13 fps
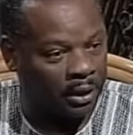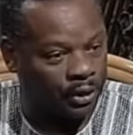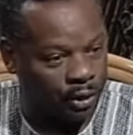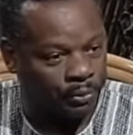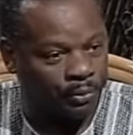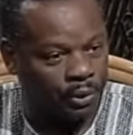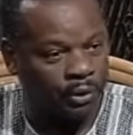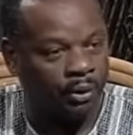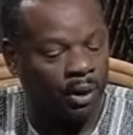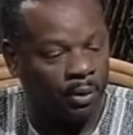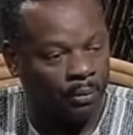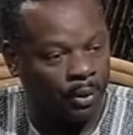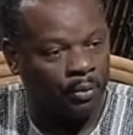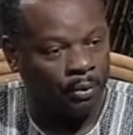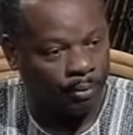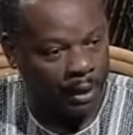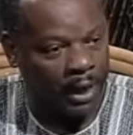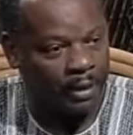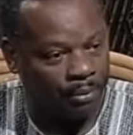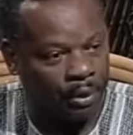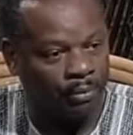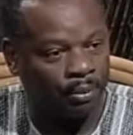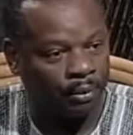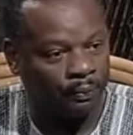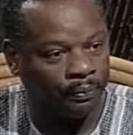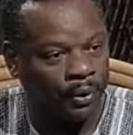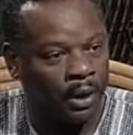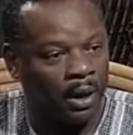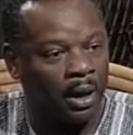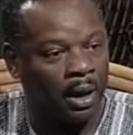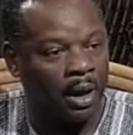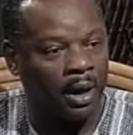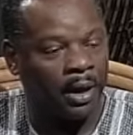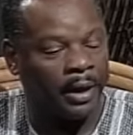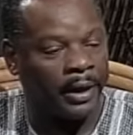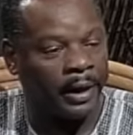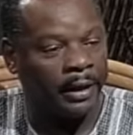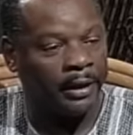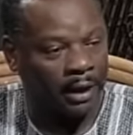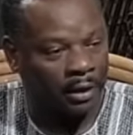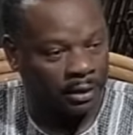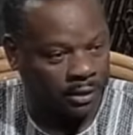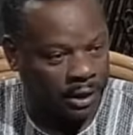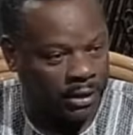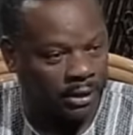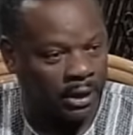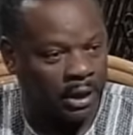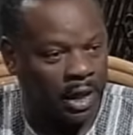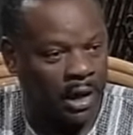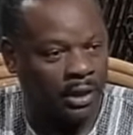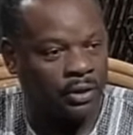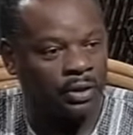Egyptian are both black people, and they look just alike.